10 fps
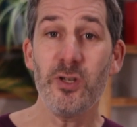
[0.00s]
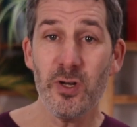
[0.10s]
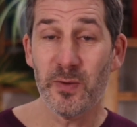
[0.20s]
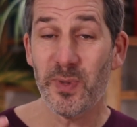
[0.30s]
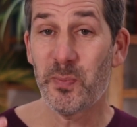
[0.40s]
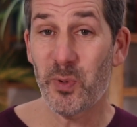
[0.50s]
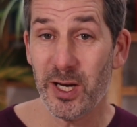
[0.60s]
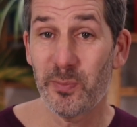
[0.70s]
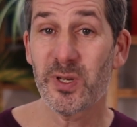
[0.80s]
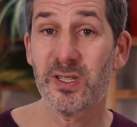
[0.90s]
You can be
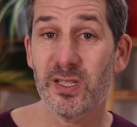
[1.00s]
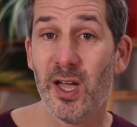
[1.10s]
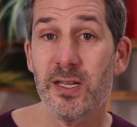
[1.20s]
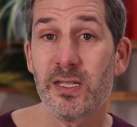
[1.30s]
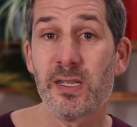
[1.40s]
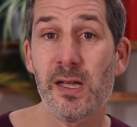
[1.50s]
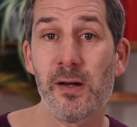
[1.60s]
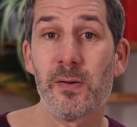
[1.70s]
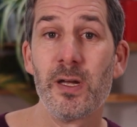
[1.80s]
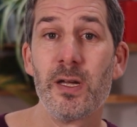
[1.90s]
pretty precise
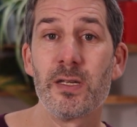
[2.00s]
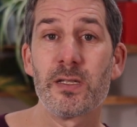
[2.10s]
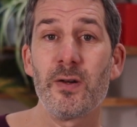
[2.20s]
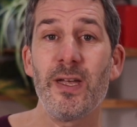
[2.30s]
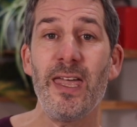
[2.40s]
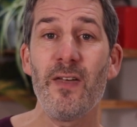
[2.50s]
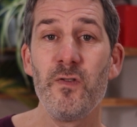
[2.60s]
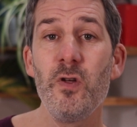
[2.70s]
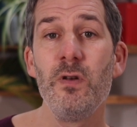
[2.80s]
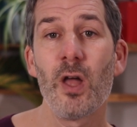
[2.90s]
now. So
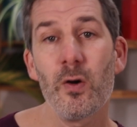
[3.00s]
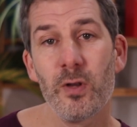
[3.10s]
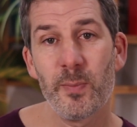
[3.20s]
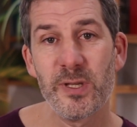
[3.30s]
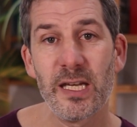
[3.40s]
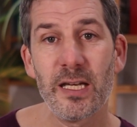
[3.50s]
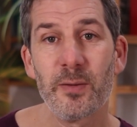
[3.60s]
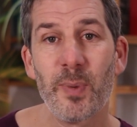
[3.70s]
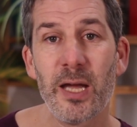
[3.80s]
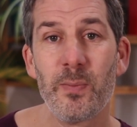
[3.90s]
if you know the
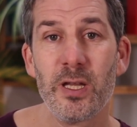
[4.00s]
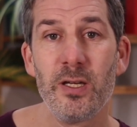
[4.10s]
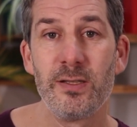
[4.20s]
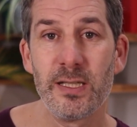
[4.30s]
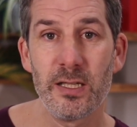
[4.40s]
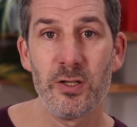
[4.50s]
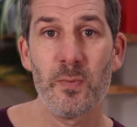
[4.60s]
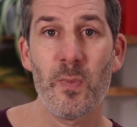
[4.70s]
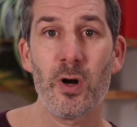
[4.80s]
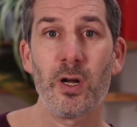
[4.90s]
particular paper that you did in
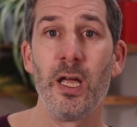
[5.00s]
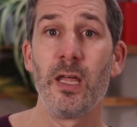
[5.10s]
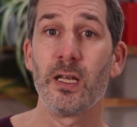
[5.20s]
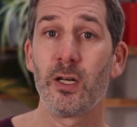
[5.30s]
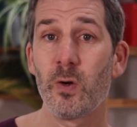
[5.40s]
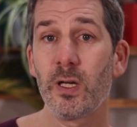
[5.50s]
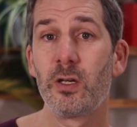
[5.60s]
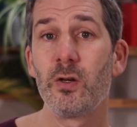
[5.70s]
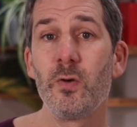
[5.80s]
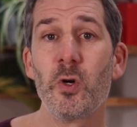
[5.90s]
your mock, then a
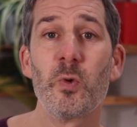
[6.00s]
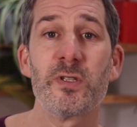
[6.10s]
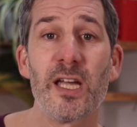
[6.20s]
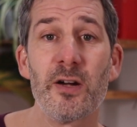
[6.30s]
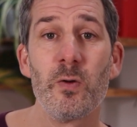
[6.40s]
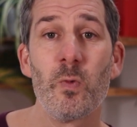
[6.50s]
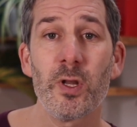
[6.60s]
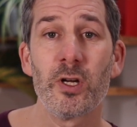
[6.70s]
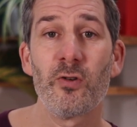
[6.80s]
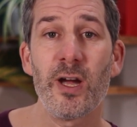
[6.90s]
quick Google will tell you
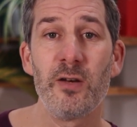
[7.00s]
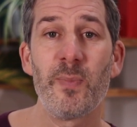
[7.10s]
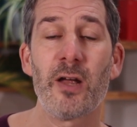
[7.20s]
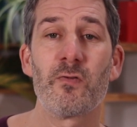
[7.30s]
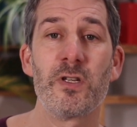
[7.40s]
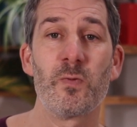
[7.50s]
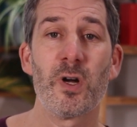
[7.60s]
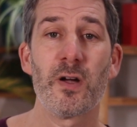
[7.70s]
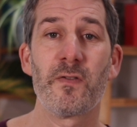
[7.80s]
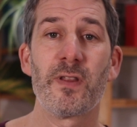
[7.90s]
what the grade boundaries
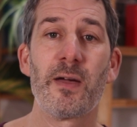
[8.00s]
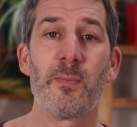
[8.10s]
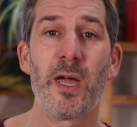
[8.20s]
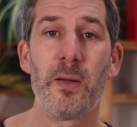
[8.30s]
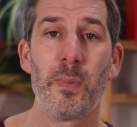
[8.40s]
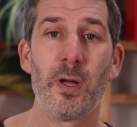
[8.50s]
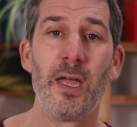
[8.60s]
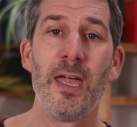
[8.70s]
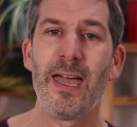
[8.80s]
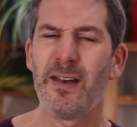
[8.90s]
were for that paper.
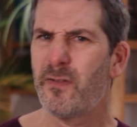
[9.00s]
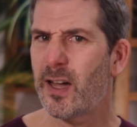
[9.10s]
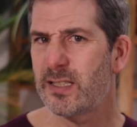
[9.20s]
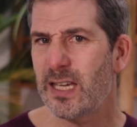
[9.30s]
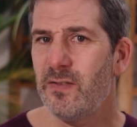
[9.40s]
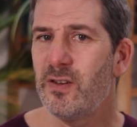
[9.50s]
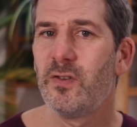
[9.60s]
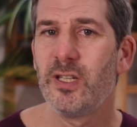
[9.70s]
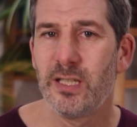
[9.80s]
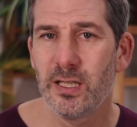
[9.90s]
And in fact, even
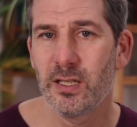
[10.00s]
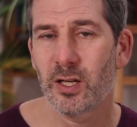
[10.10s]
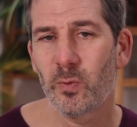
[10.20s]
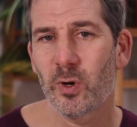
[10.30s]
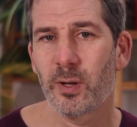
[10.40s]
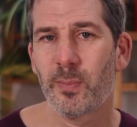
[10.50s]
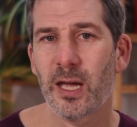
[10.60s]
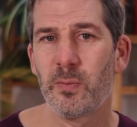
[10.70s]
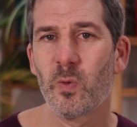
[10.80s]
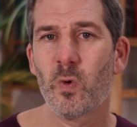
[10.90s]
if you didn't know what the
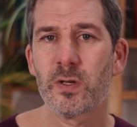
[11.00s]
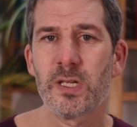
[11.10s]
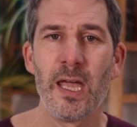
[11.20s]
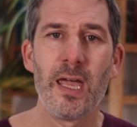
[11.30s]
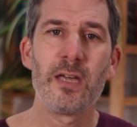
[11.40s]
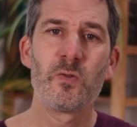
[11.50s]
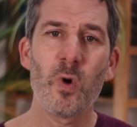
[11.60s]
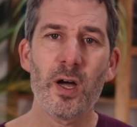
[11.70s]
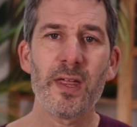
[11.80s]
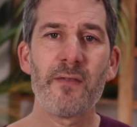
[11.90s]
paper was, it's
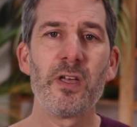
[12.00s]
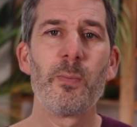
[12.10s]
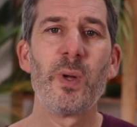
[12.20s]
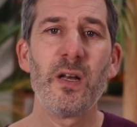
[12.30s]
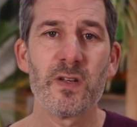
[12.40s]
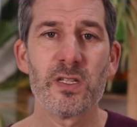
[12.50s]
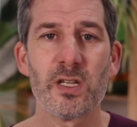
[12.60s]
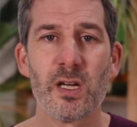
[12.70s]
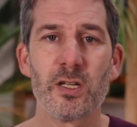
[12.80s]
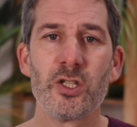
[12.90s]
worth having a bit of a
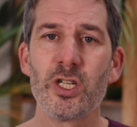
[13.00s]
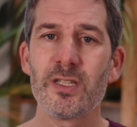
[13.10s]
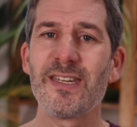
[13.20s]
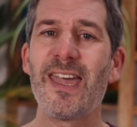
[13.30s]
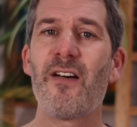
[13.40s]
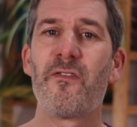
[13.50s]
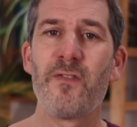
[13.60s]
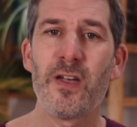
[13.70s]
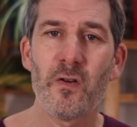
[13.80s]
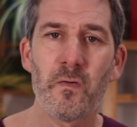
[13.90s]
search just to get a
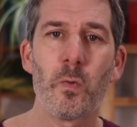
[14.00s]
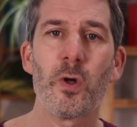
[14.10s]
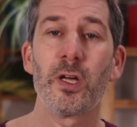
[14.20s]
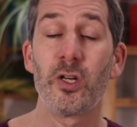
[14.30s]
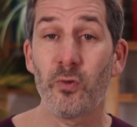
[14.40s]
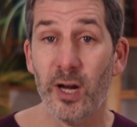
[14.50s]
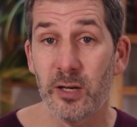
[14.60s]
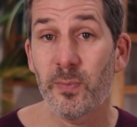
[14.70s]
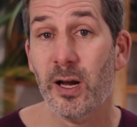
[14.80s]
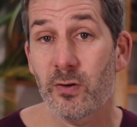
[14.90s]
feel for what the
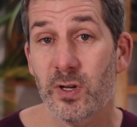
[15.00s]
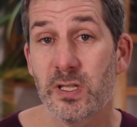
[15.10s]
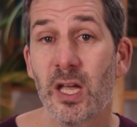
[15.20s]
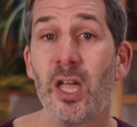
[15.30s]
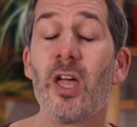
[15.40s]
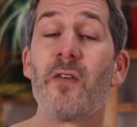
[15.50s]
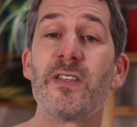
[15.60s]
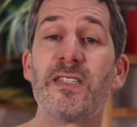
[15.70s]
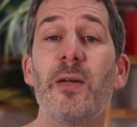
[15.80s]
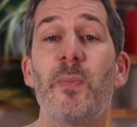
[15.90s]
grade boundaries of
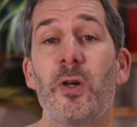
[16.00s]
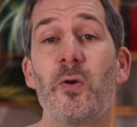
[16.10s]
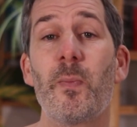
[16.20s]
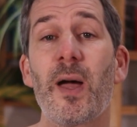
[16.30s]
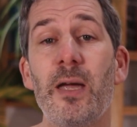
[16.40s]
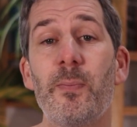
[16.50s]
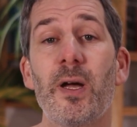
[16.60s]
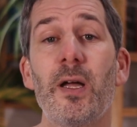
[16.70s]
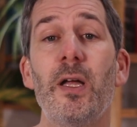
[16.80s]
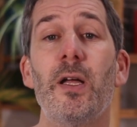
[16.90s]
a typical
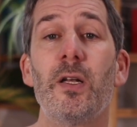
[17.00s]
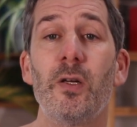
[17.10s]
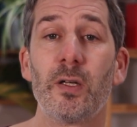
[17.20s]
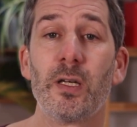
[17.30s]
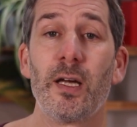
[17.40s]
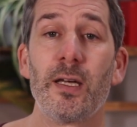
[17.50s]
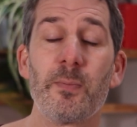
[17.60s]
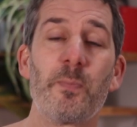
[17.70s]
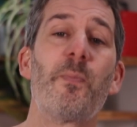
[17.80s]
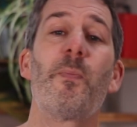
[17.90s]
paper look
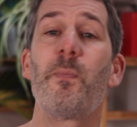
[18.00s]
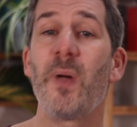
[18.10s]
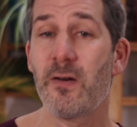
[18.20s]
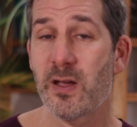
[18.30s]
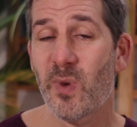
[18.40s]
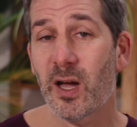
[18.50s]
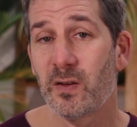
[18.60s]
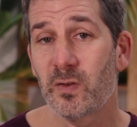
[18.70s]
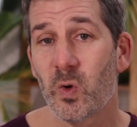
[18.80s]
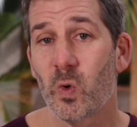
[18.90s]
like. Bearing in
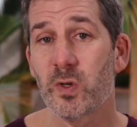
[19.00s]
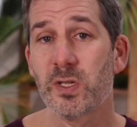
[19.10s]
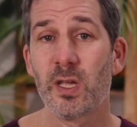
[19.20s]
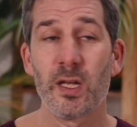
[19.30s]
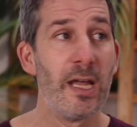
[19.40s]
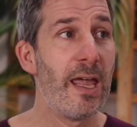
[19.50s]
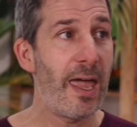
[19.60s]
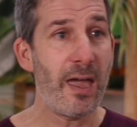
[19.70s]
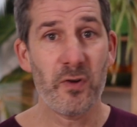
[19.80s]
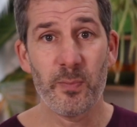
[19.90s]
mind, of course, that
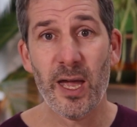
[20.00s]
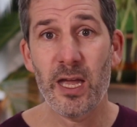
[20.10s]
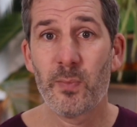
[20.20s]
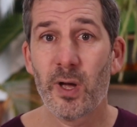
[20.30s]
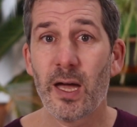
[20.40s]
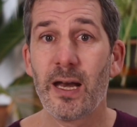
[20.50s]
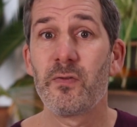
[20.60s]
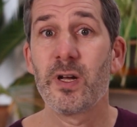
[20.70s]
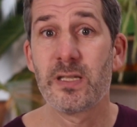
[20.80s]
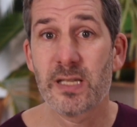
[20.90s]
every paper and
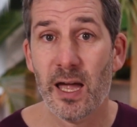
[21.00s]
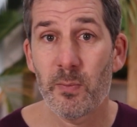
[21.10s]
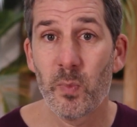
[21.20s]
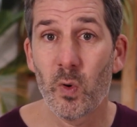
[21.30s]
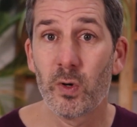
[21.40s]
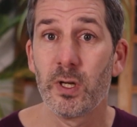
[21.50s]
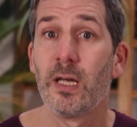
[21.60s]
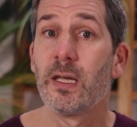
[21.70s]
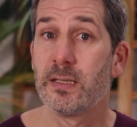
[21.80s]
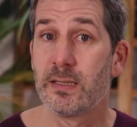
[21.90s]
every exam board
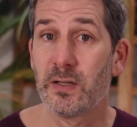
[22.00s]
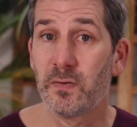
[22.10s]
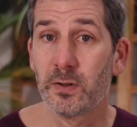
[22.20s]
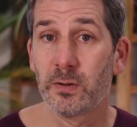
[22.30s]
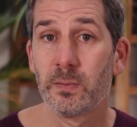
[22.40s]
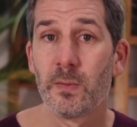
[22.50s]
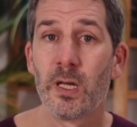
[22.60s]
is different.